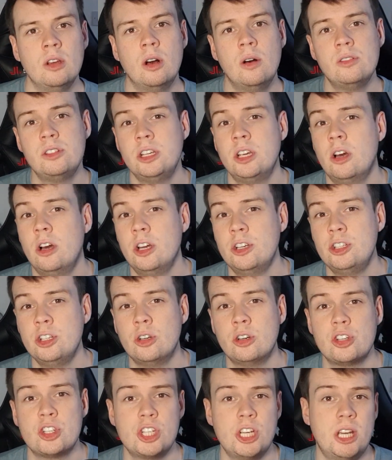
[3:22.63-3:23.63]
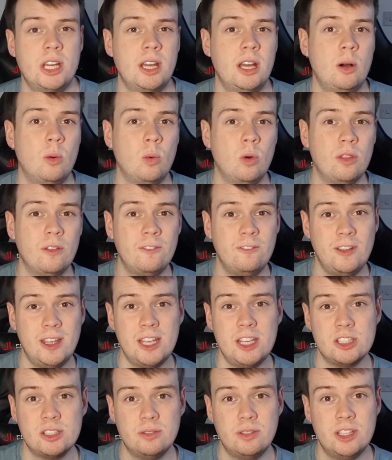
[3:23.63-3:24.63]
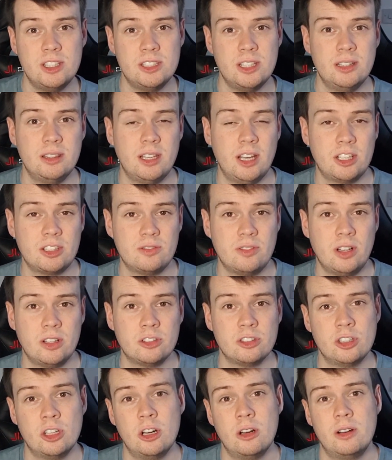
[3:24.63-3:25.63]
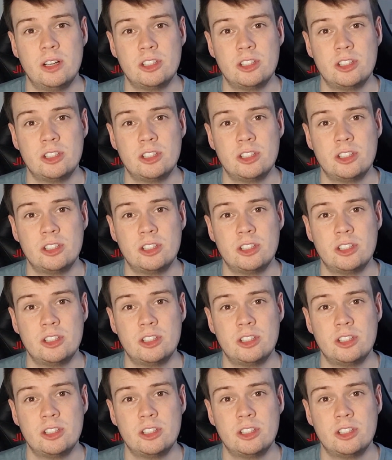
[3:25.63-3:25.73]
Obviously, guys, you've got to check out what the fees of these index funds are,